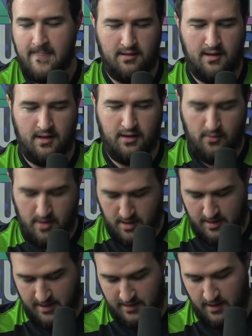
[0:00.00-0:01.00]
well, you know what,
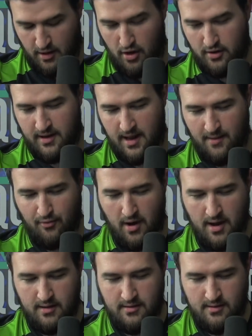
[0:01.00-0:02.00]
let's get this all set up
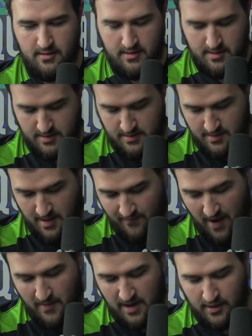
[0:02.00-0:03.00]
right. I've
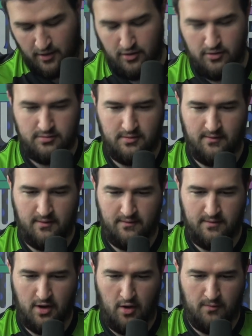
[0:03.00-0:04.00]
got my little,
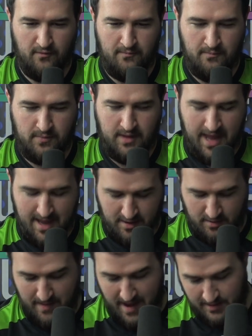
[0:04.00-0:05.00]

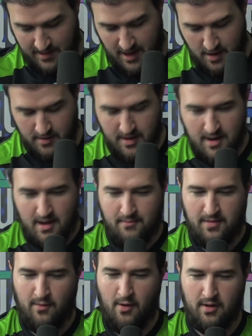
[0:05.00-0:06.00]
tins back there,
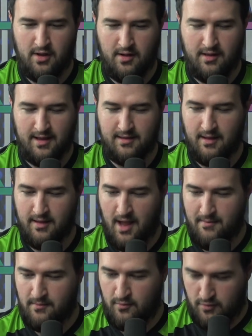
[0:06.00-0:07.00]
but why don't we just set this
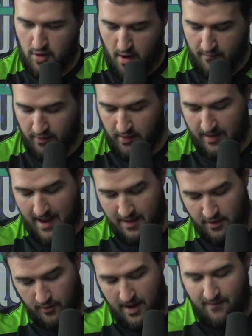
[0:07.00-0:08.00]
up, go off to the
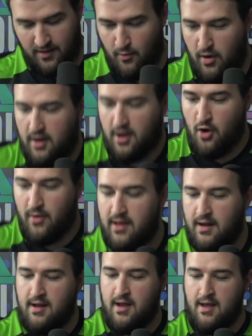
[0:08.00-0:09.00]
side so we have somewhere to go with
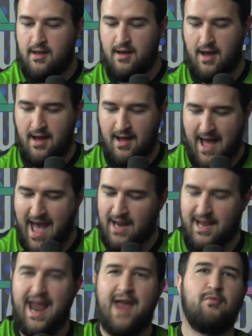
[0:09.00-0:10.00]
it. Out
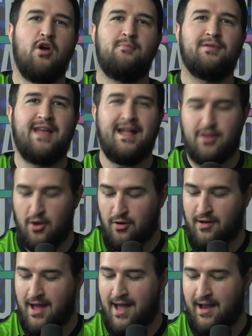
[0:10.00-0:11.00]
of camera, but that's
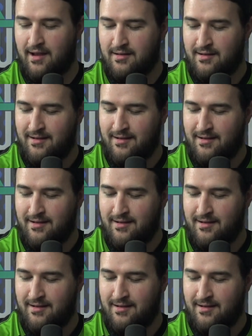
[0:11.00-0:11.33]
okay.